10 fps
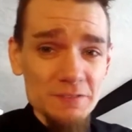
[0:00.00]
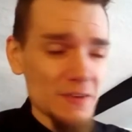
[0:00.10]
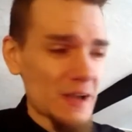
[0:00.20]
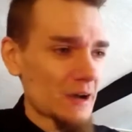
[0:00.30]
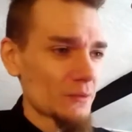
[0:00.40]

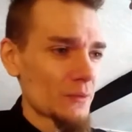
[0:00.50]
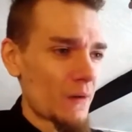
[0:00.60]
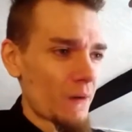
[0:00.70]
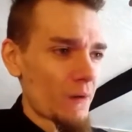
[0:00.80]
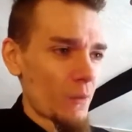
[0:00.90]
Now,
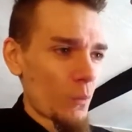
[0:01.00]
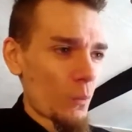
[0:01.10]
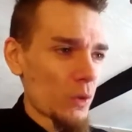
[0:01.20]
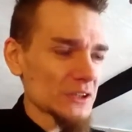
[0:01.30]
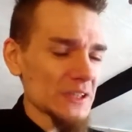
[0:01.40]

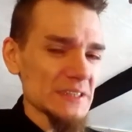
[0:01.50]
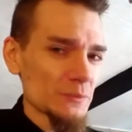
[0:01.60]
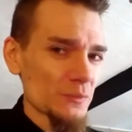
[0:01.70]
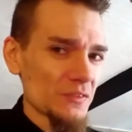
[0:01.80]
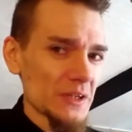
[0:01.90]
what I did
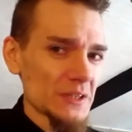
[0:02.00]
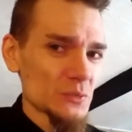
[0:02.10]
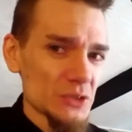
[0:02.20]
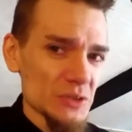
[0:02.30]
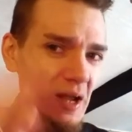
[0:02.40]
with these
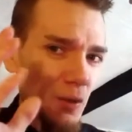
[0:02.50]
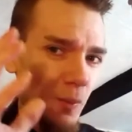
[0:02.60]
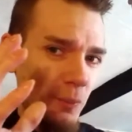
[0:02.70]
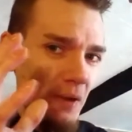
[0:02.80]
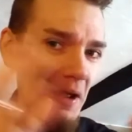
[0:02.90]
was
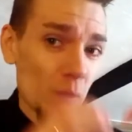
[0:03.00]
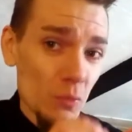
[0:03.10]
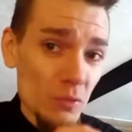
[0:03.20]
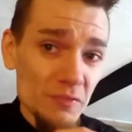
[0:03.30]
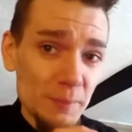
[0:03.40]
incorporate
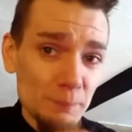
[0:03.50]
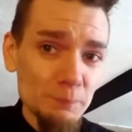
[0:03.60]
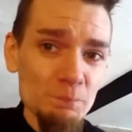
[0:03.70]
all of them